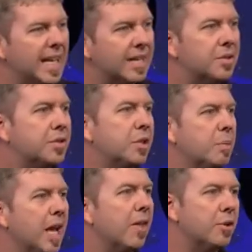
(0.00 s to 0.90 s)
is to
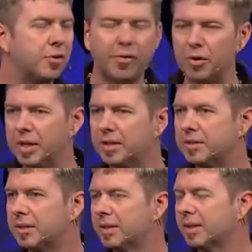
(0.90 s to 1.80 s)
be others
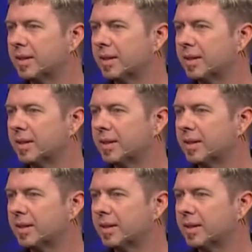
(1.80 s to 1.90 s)
focused.